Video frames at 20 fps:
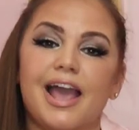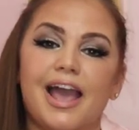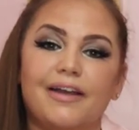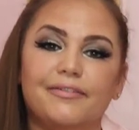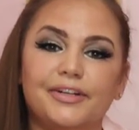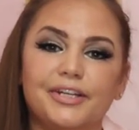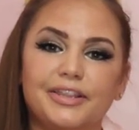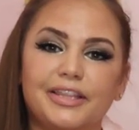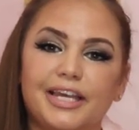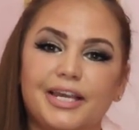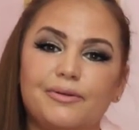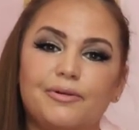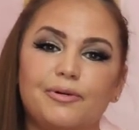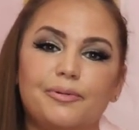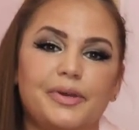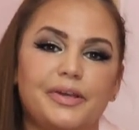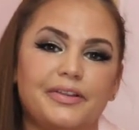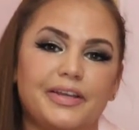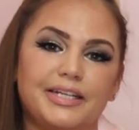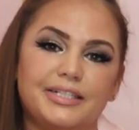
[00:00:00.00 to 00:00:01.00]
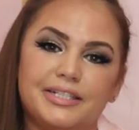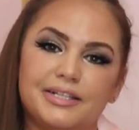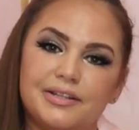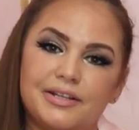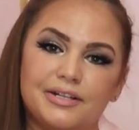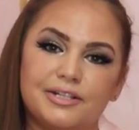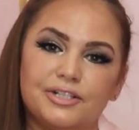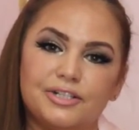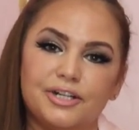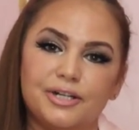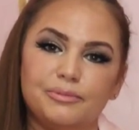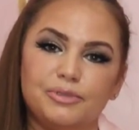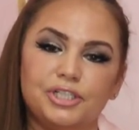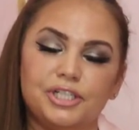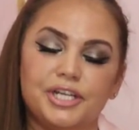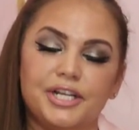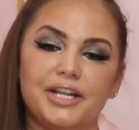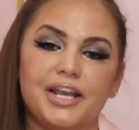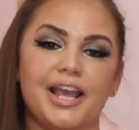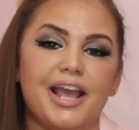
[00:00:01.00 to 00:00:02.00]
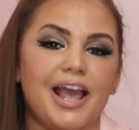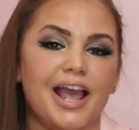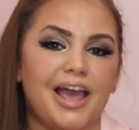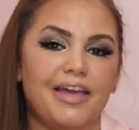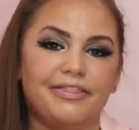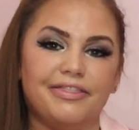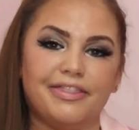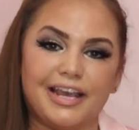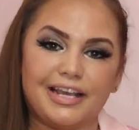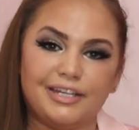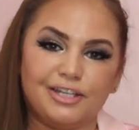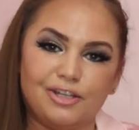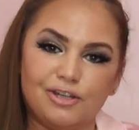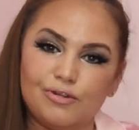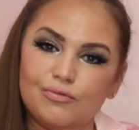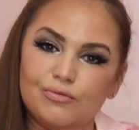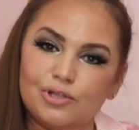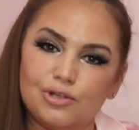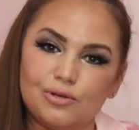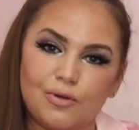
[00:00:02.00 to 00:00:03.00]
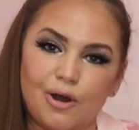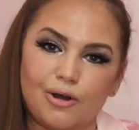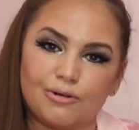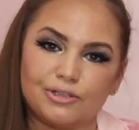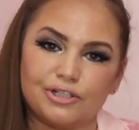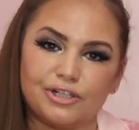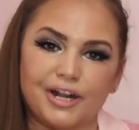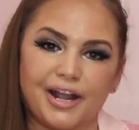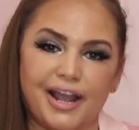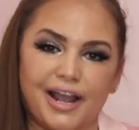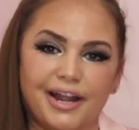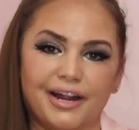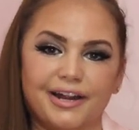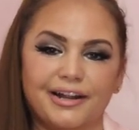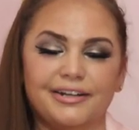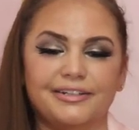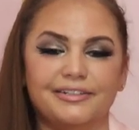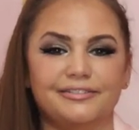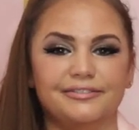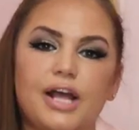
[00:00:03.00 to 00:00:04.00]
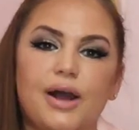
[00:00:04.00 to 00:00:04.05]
Everything will be linked in the description, and thank you to Alter Hair.